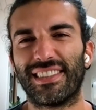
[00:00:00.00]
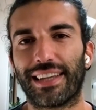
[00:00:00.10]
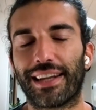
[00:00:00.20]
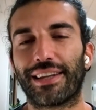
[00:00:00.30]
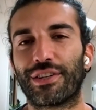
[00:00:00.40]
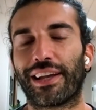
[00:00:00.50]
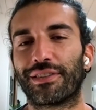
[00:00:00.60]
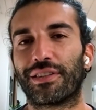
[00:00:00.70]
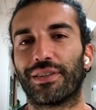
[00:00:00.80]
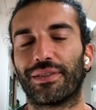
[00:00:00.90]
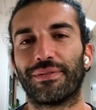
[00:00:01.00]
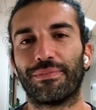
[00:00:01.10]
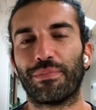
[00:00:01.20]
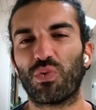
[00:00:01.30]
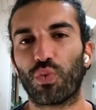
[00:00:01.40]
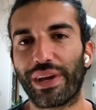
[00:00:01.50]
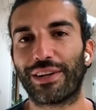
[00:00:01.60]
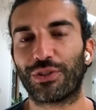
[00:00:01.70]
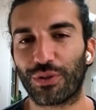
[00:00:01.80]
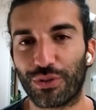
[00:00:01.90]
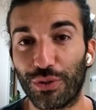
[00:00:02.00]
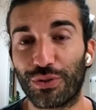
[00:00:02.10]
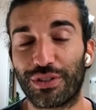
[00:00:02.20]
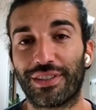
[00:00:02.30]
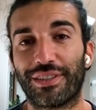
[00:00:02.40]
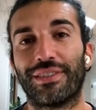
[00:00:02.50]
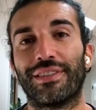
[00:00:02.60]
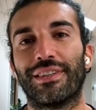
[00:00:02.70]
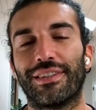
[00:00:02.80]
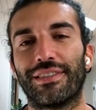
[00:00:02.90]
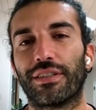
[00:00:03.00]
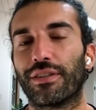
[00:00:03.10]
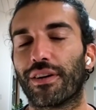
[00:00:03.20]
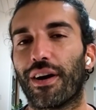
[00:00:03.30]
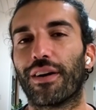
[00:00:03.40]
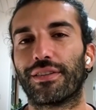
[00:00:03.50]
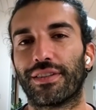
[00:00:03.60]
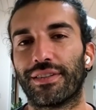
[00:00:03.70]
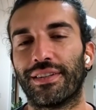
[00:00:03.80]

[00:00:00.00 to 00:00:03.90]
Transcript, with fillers: to get a chance to be reintroduced to your heart,